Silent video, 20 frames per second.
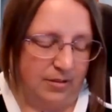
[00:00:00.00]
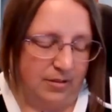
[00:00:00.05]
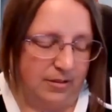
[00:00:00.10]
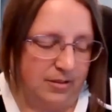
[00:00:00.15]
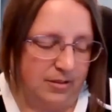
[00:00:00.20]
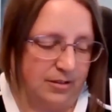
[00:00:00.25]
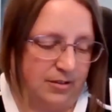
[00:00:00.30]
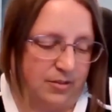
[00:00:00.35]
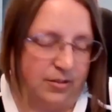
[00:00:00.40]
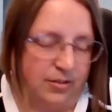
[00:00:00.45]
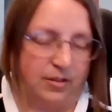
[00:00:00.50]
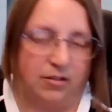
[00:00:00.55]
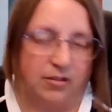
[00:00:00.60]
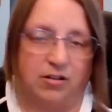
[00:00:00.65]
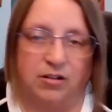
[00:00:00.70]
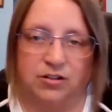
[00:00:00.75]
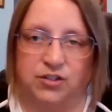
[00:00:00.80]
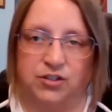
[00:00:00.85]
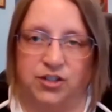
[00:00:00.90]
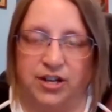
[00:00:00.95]
they're
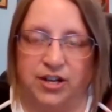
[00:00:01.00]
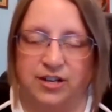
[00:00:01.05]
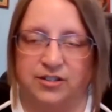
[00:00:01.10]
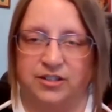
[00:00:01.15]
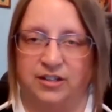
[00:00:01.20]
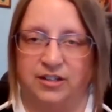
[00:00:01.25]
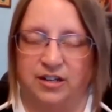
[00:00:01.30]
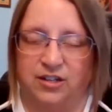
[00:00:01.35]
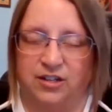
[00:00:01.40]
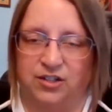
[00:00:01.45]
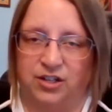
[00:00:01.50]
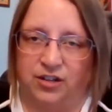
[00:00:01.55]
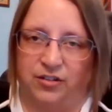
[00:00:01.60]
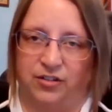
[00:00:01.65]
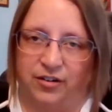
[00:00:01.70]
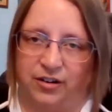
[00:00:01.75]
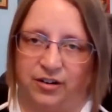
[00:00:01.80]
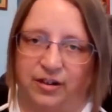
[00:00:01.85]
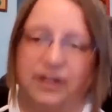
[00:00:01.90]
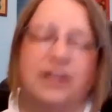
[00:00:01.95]
all chasing each
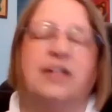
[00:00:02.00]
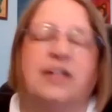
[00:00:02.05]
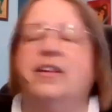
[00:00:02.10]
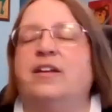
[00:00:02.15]
other,